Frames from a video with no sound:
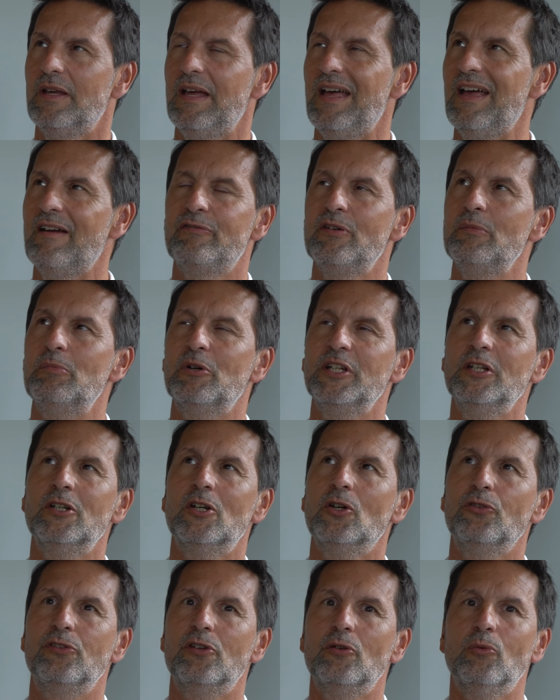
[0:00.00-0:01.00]
everybody
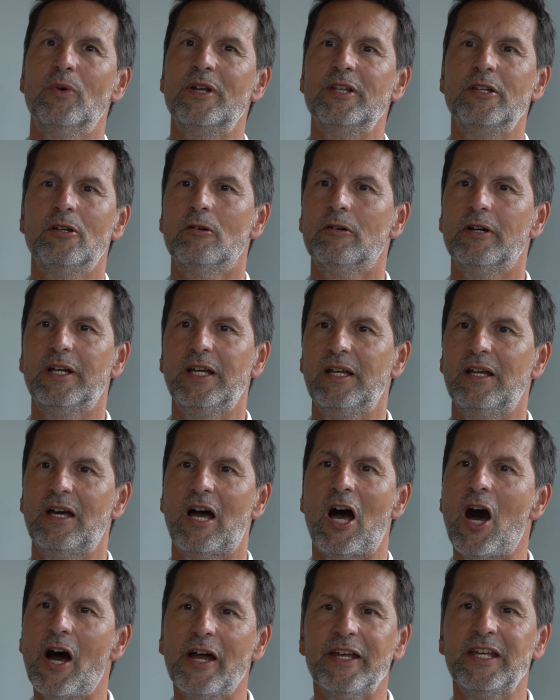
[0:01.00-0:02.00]
knows that when you're a
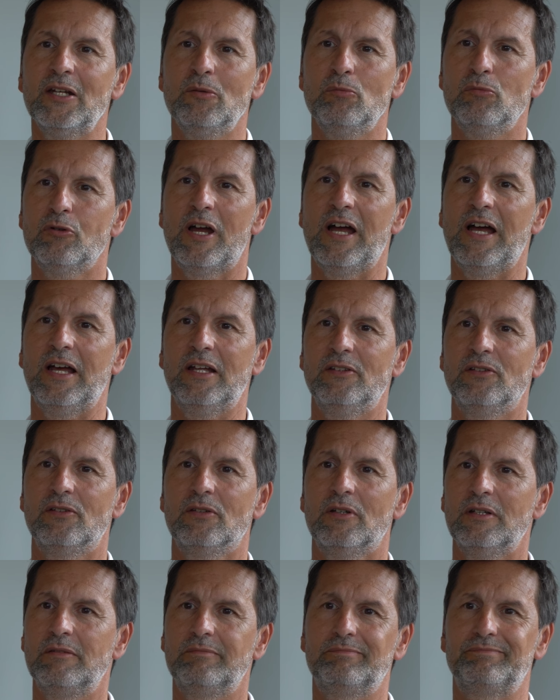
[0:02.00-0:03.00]
high-end brand,
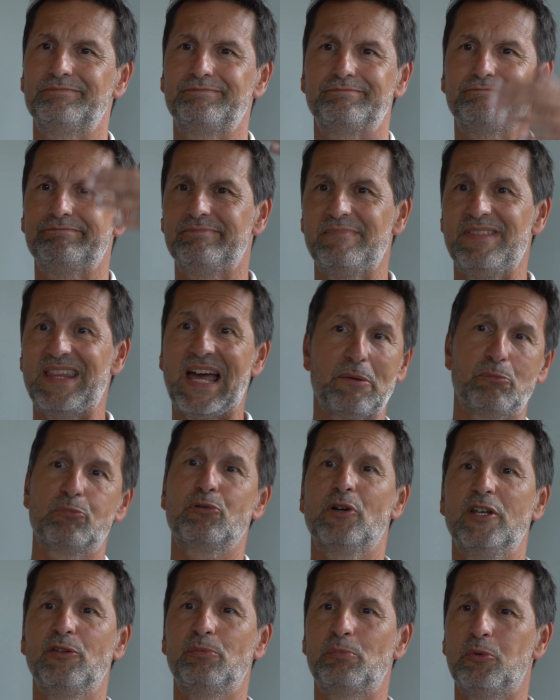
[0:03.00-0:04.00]
at that
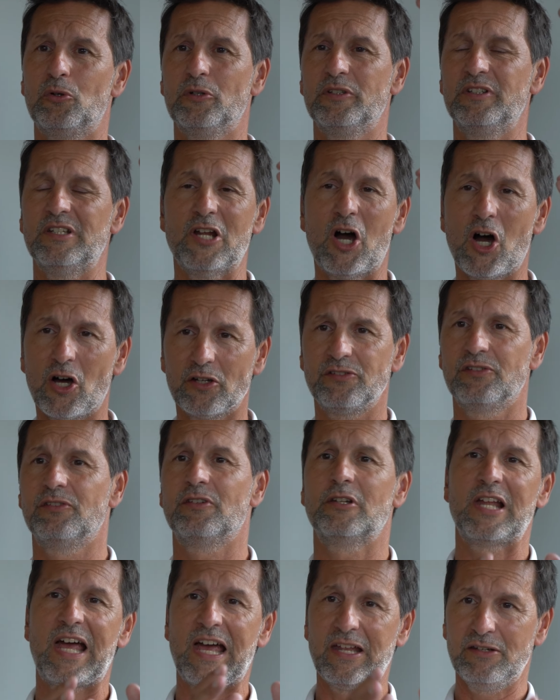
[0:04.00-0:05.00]
price point in
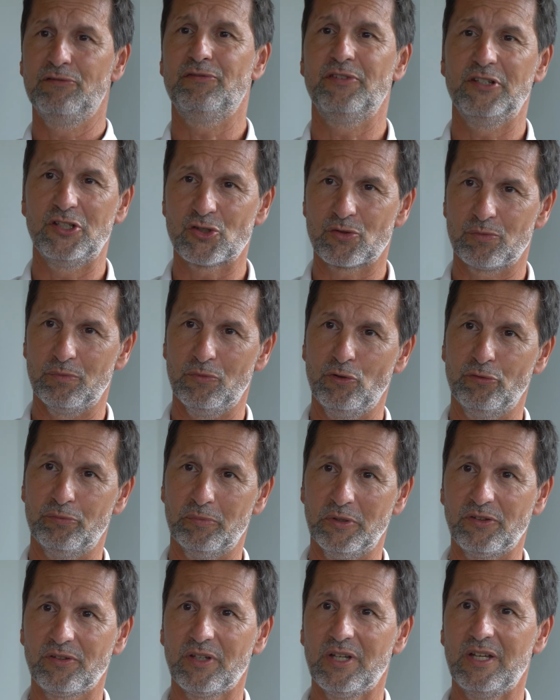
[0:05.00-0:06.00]
artisan hand-finished
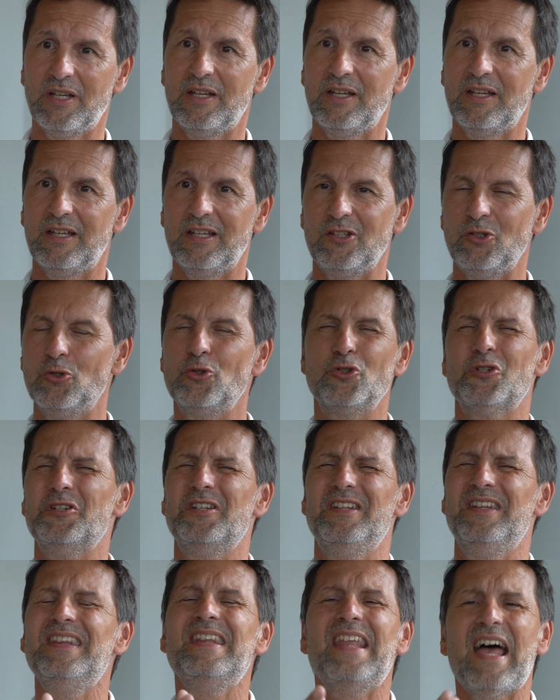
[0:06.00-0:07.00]
movements, you should
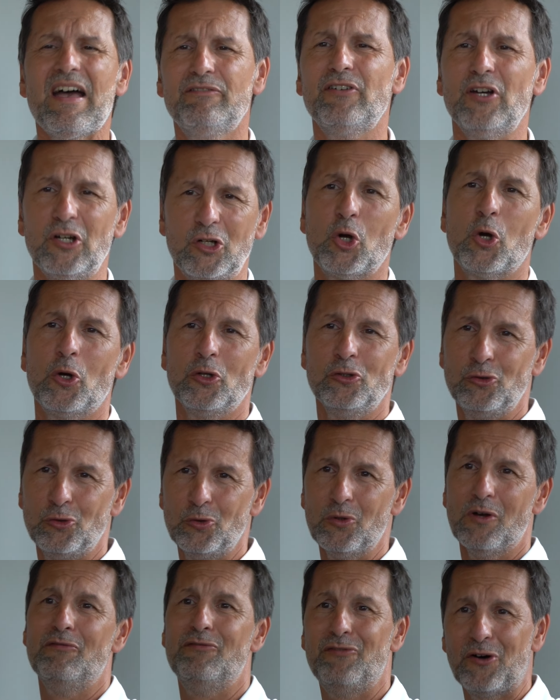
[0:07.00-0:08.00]
never go and
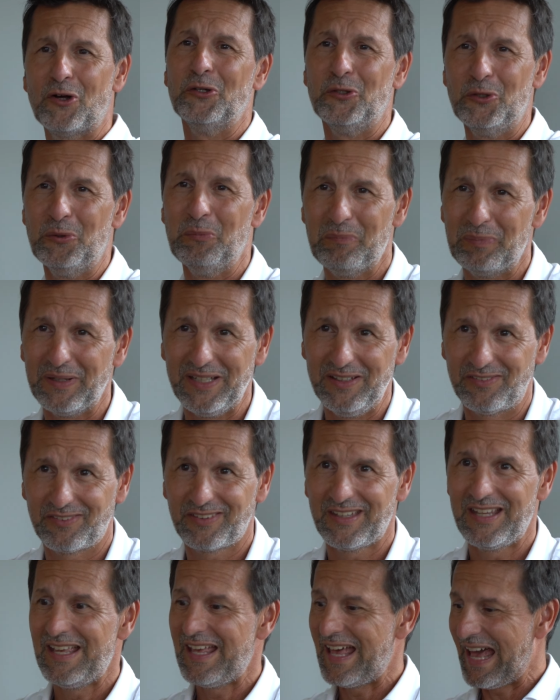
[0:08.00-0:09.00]
do a volume
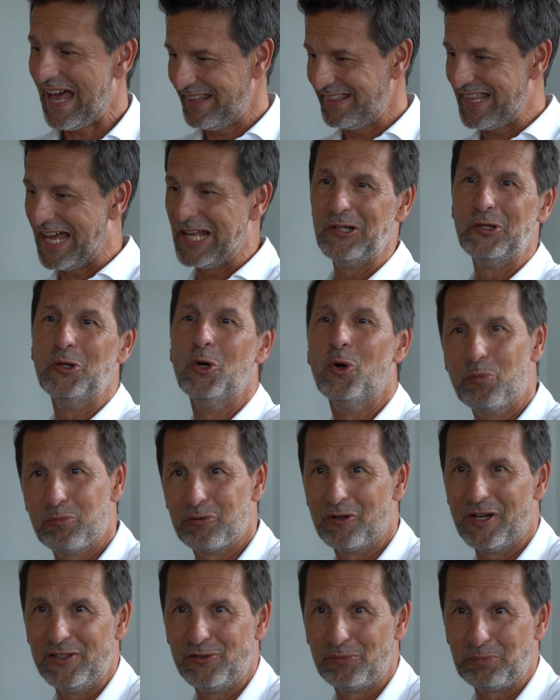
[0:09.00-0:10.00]
piece at that low
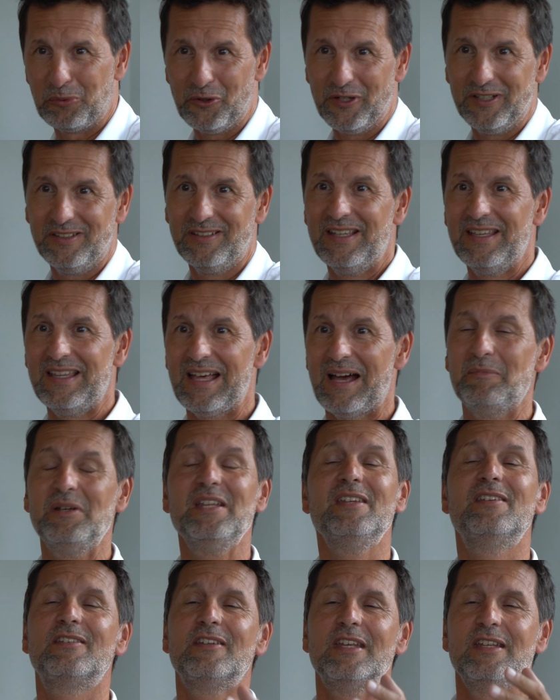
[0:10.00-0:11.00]
price point. I mean,
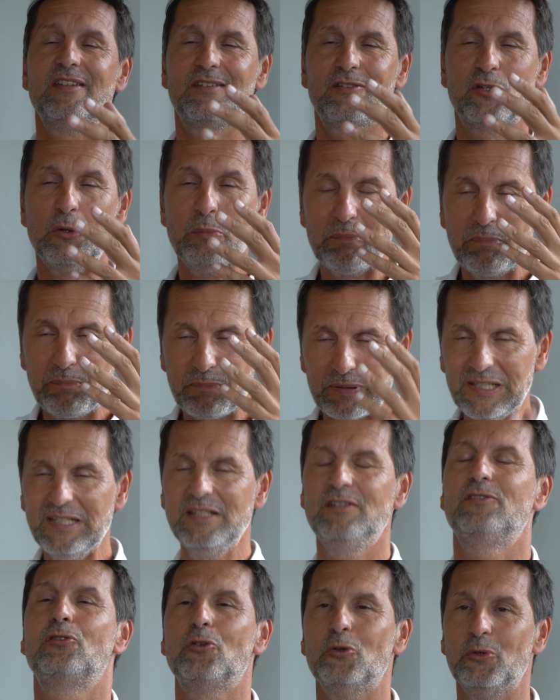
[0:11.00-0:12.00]
it's
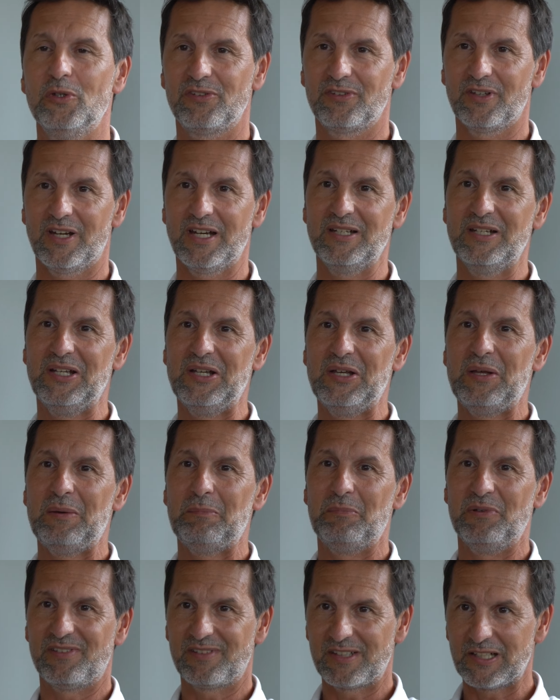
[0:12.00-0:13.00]
complete suicide,
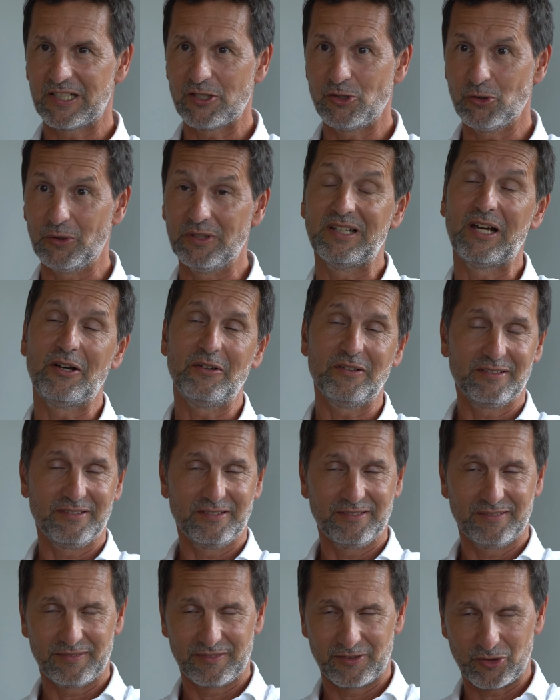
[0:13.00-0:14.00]
but still I do it. Now,
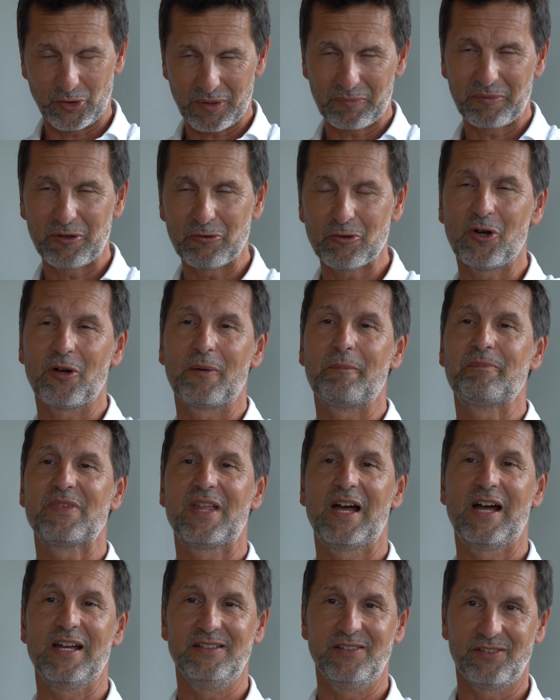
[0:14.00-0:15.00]
don't get me wrong,
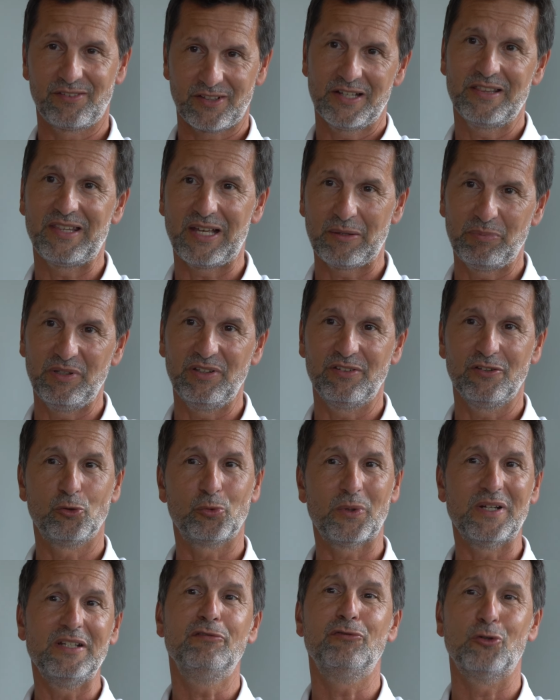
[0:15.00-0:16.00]
I designed that piece in
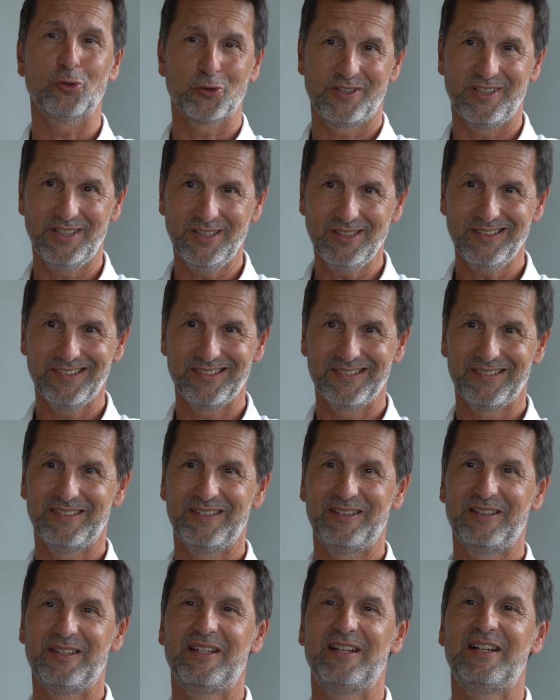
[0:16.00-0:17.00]
2014,
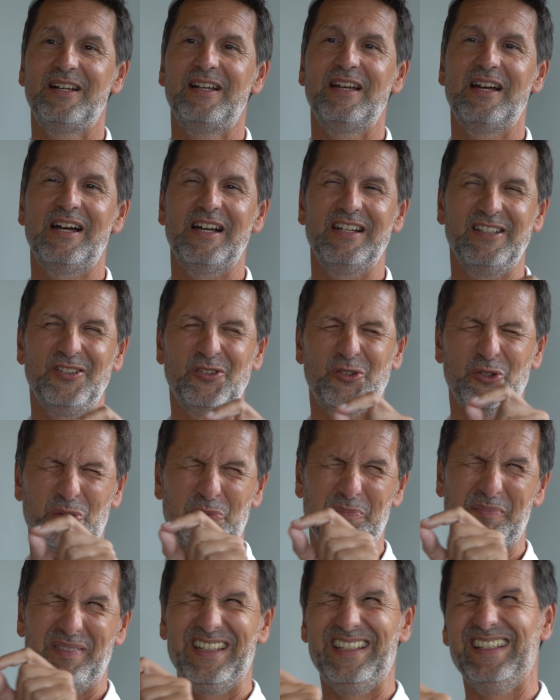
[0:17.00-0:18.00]
and it
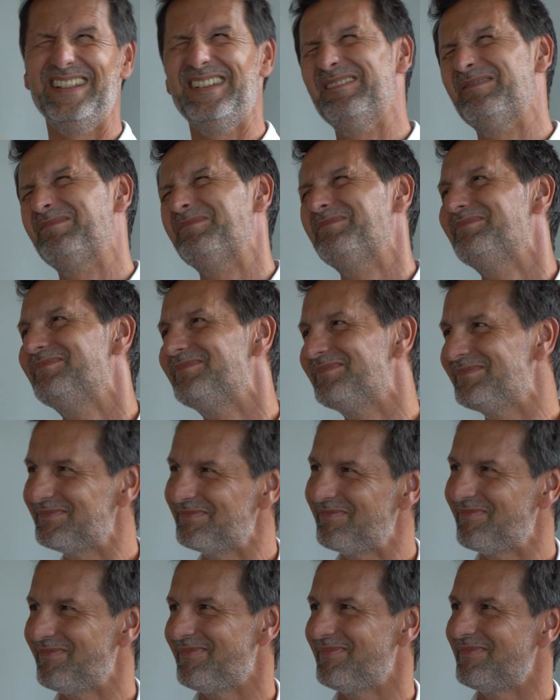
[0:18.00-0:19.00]
took me
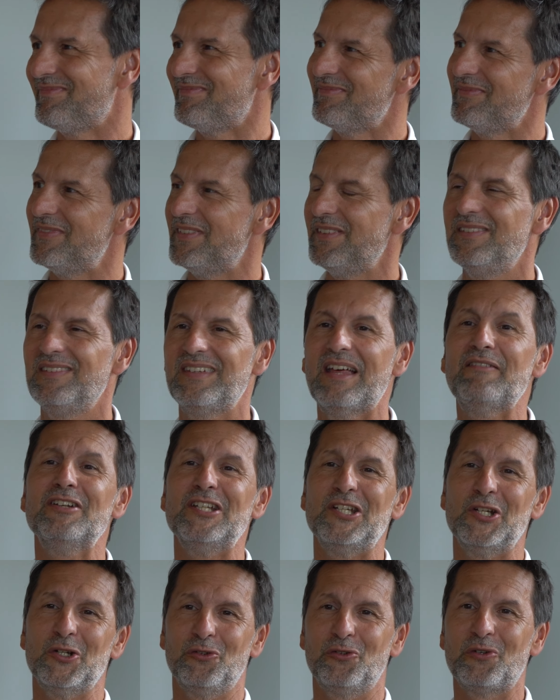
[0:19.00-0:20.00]
7
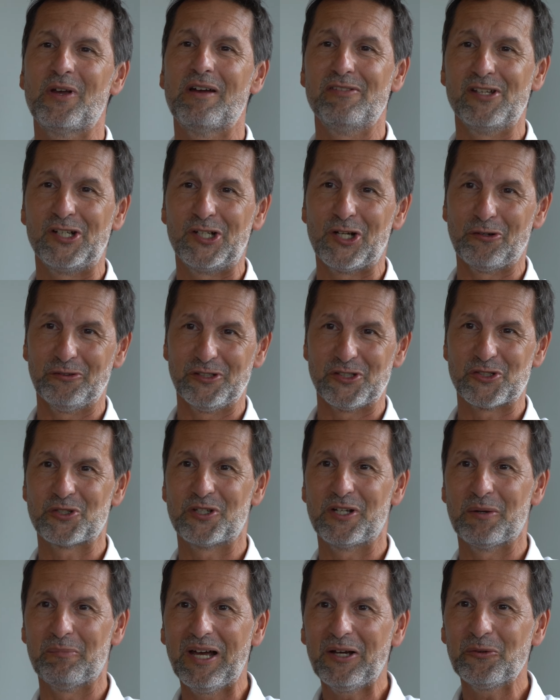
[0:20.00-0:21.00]
years to have the courage to
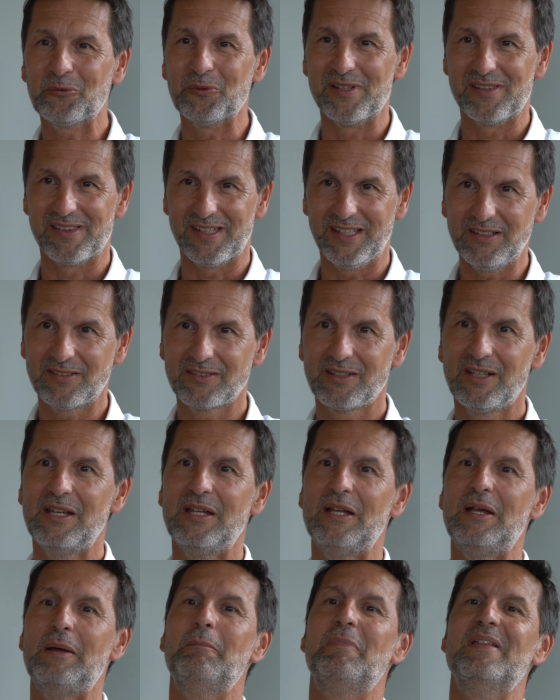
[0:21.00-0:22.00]
come out with it.
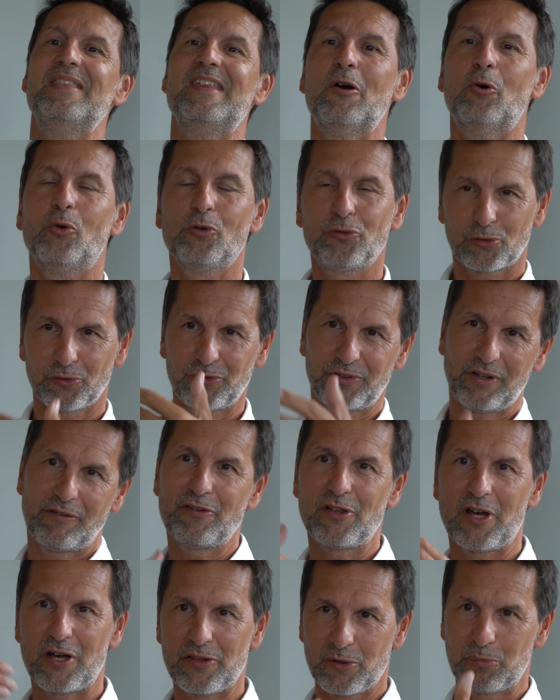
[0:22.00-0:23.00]
But there are all sorts of
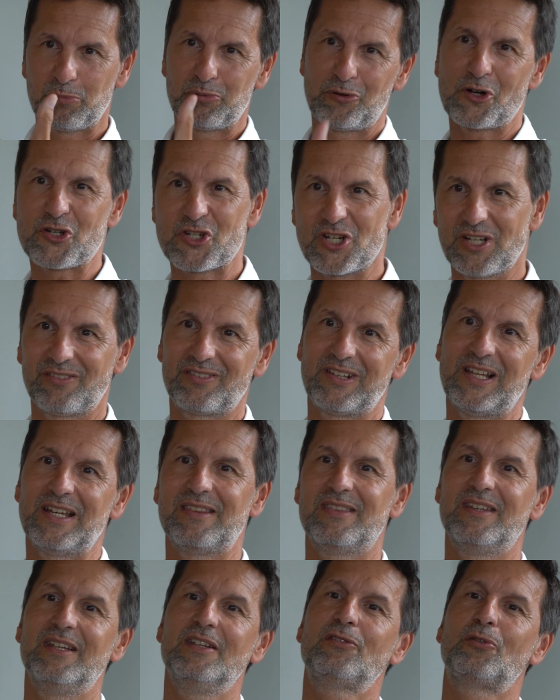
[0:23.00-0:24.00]
other projects
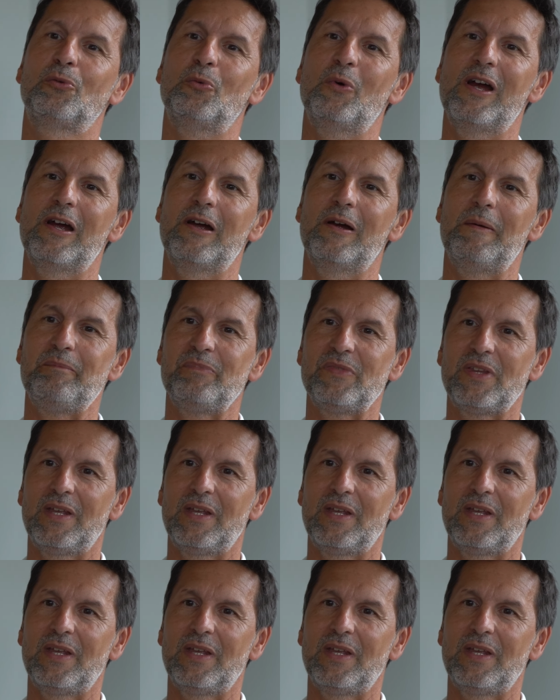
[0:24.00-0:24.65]
like this where,